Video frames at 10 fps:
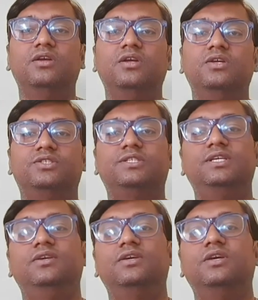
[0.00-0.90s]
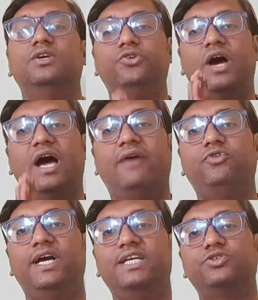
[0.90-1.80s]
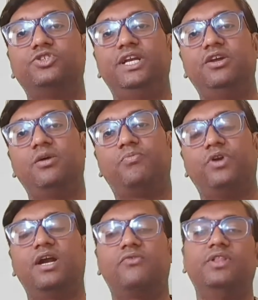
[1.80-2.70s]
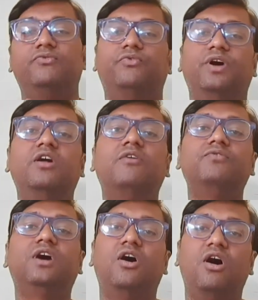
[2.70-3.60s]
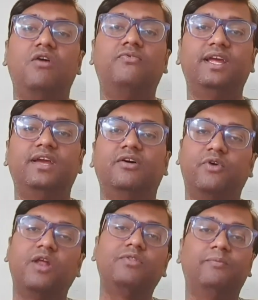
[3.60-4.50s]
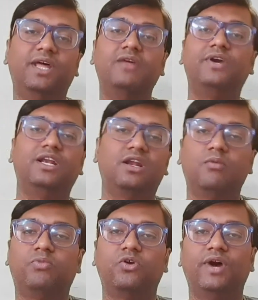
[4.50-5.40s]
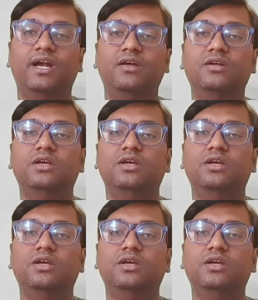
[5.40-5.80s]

See, you have to associate your product with one of the offering or one of the benefit it will provide.